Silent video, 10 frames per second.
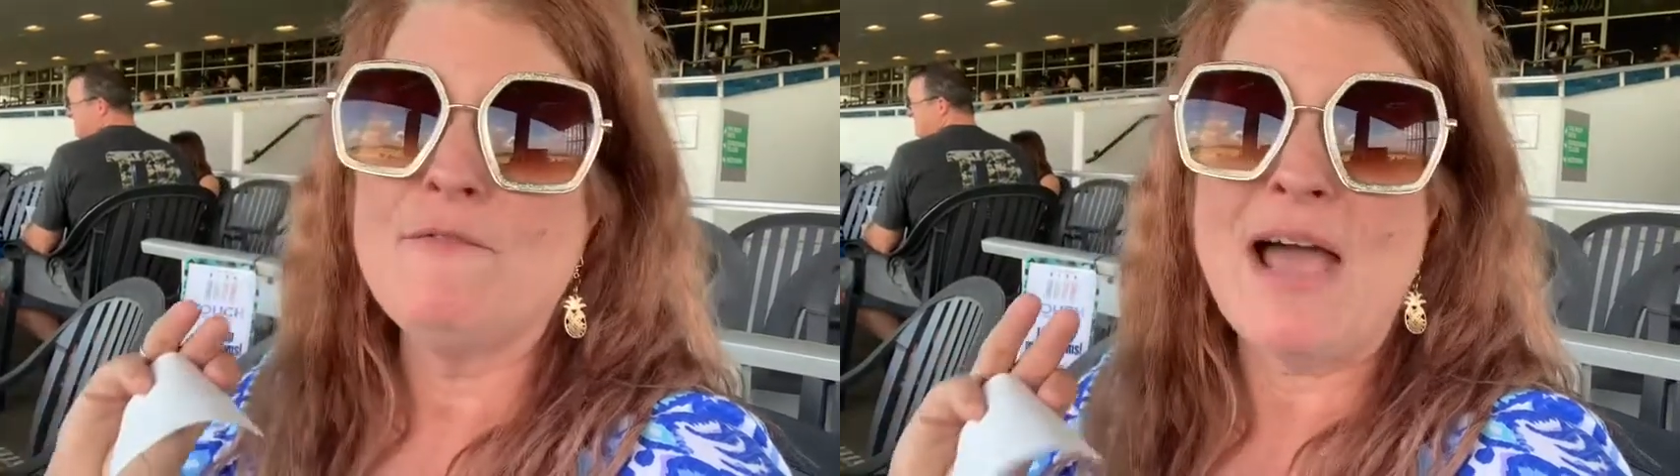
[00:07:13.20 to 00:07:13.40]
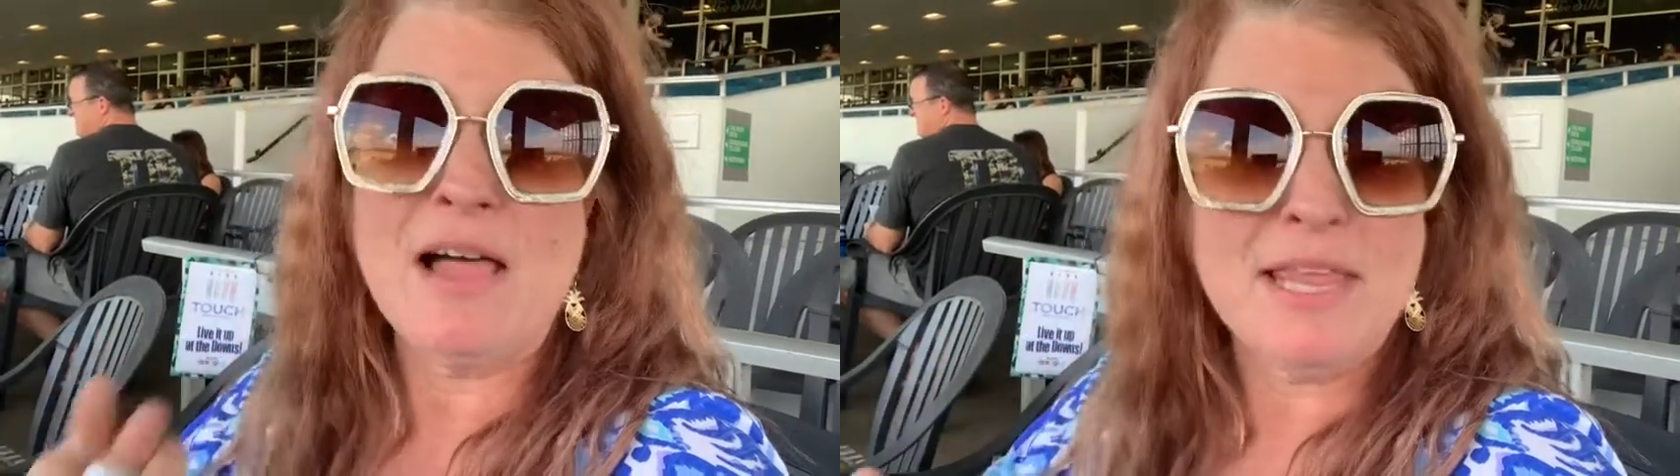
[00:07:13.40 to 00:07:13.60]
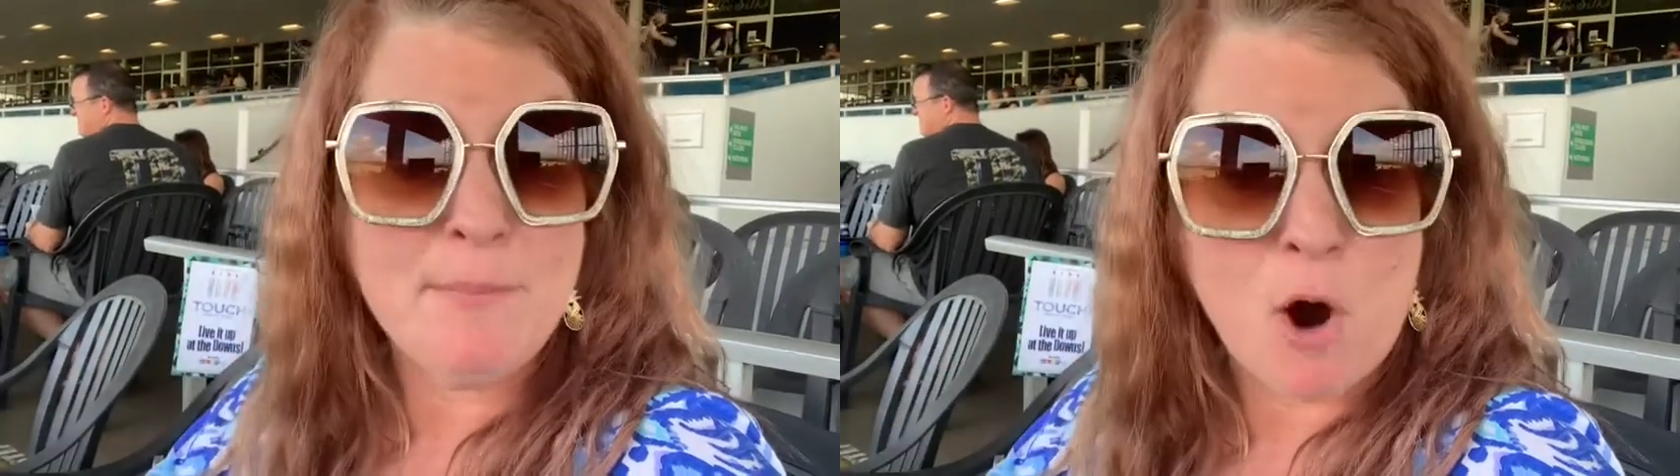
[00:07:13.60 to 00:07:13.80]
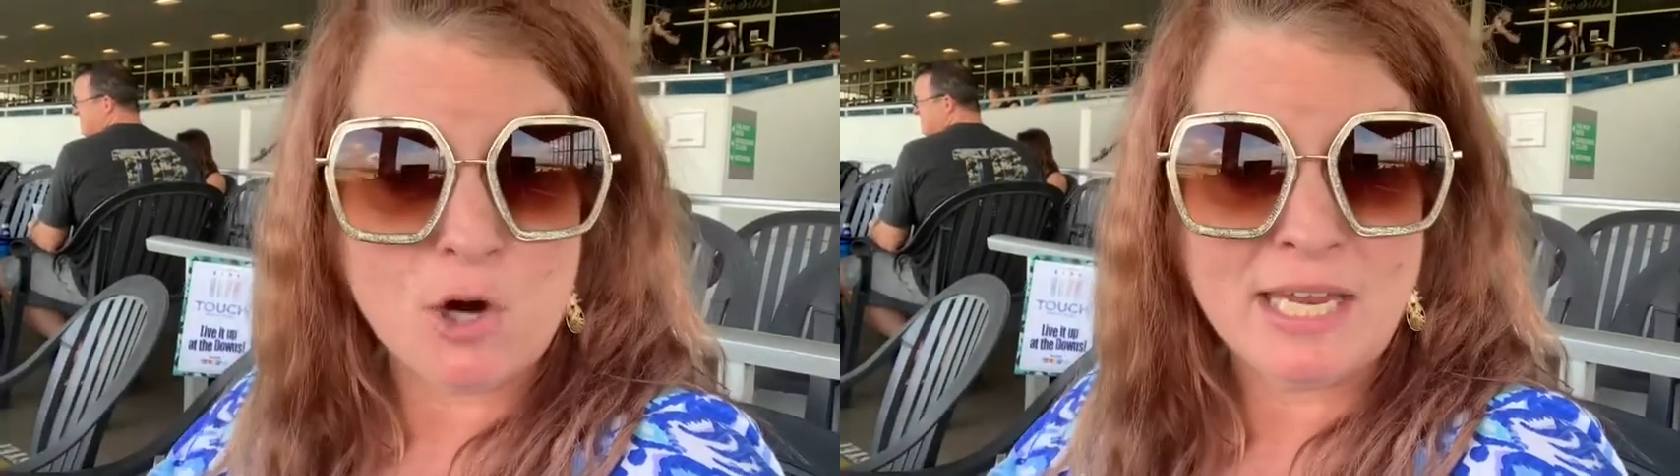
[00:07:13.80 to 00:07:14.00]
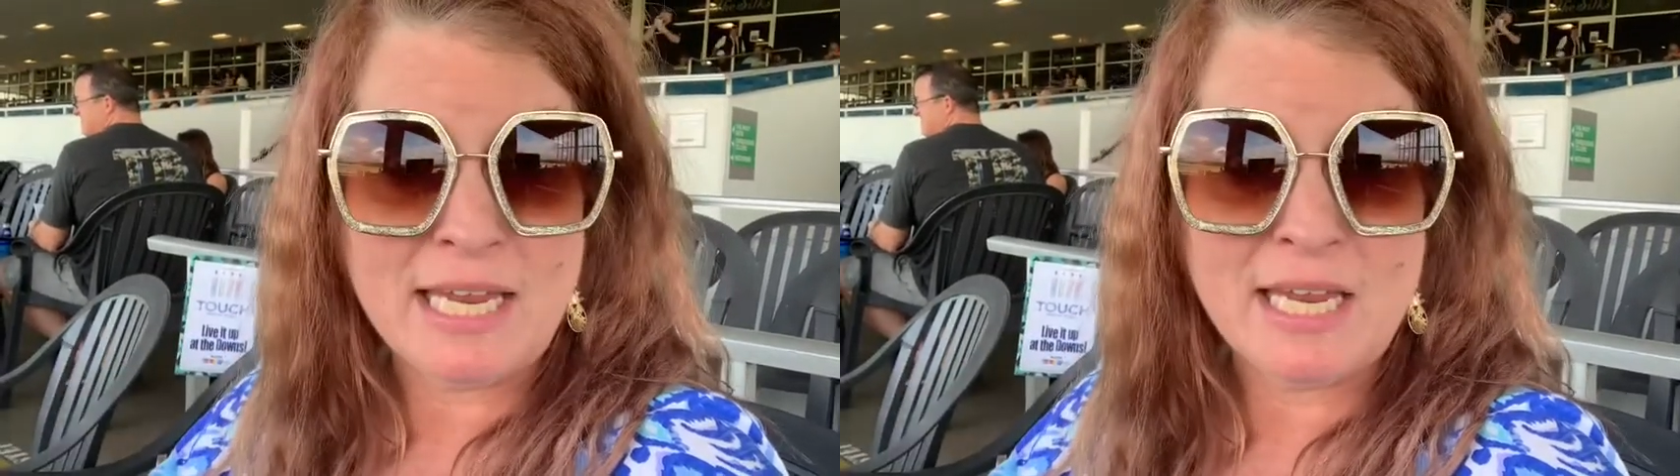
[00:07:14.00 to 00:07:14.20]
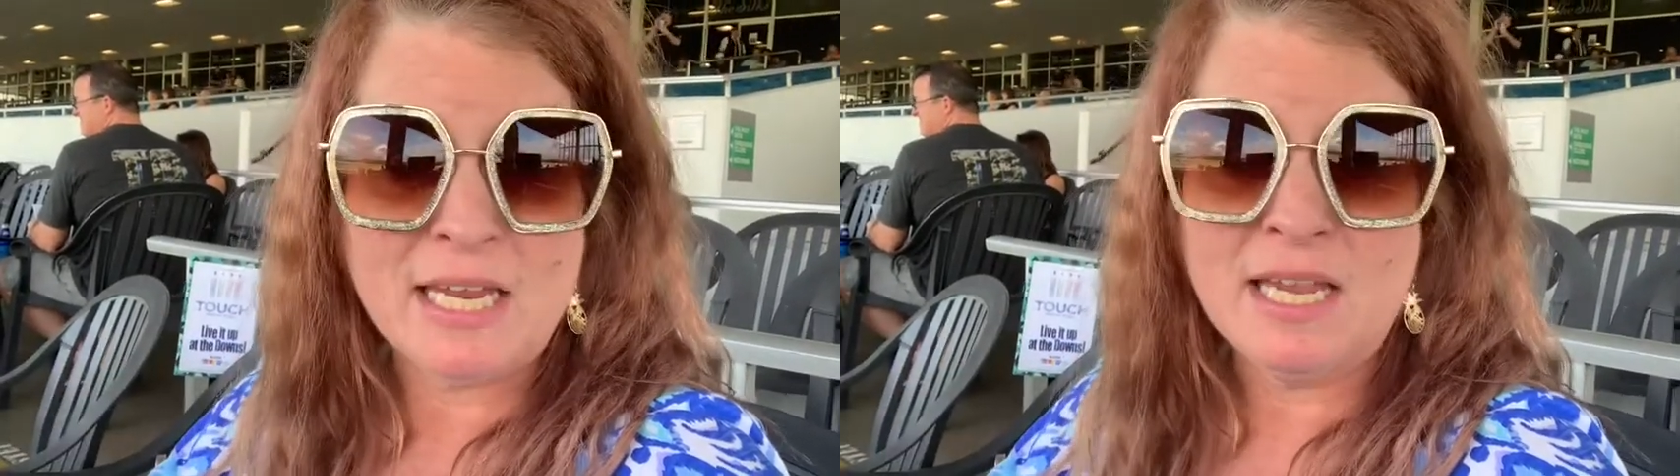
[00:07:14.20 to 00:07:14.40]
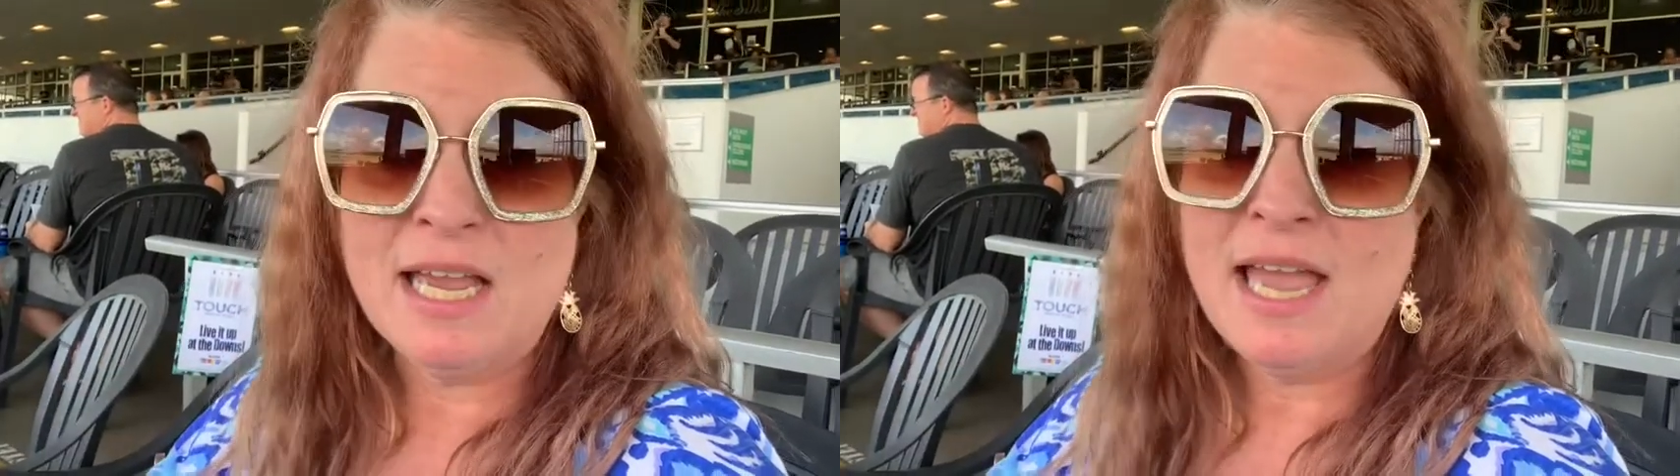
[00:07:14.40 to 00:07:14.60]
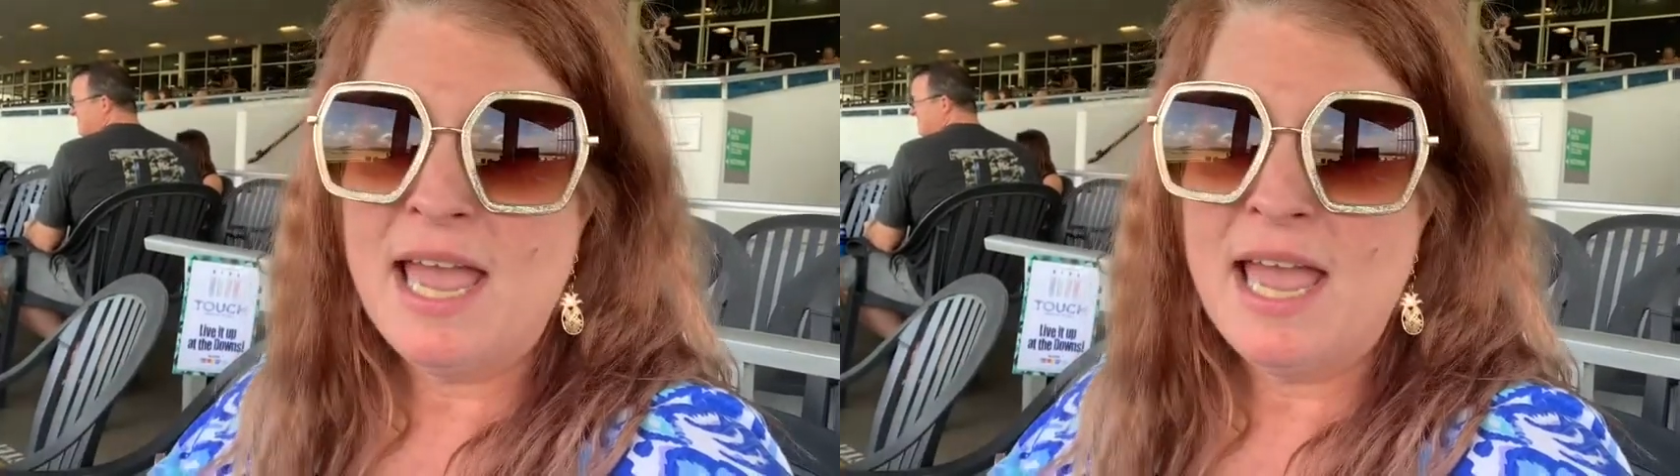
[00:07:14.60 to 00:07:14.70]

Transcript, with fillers: valet parking,